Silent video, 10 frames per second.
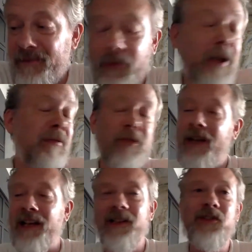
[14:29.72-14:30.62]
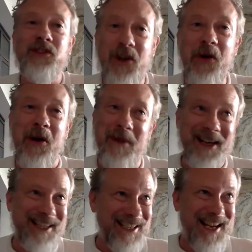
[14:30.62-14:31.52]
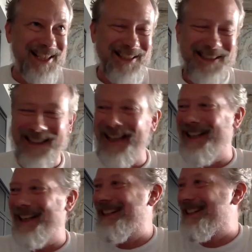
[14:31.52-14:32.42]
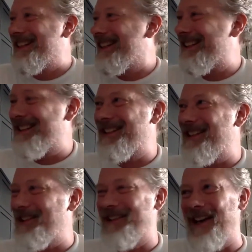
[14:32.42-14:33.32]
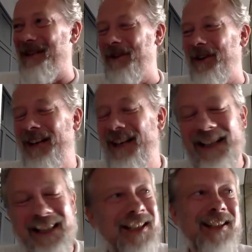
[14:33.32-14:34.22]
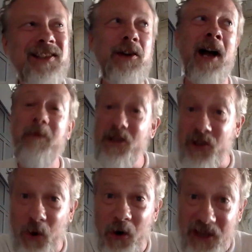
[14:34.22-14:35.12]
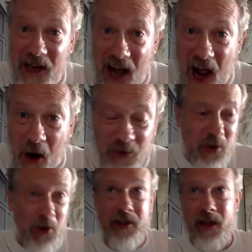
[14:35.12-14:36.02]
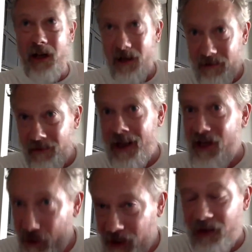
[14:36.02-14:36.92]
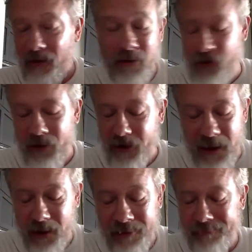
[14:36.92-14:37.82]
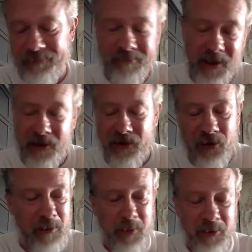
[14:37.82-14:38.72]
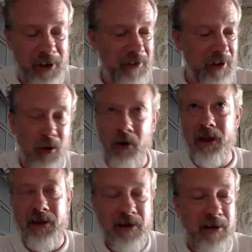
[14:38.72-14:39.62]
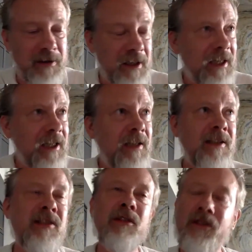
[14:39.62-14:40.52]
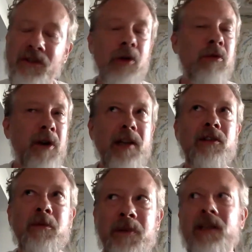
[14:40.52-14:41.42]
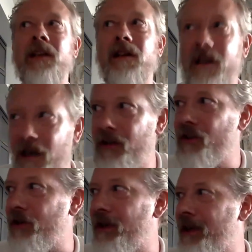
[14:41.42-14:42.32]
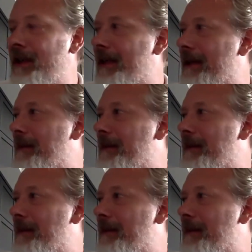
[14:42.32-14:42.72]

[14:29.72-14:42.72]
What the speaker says: we've gotten so Americanized. It's so terrible. And so I'm in Georgia now, Georgia, Asia, or Georgia, East Europe, or whatever, Caucasus. It's so great to be in a country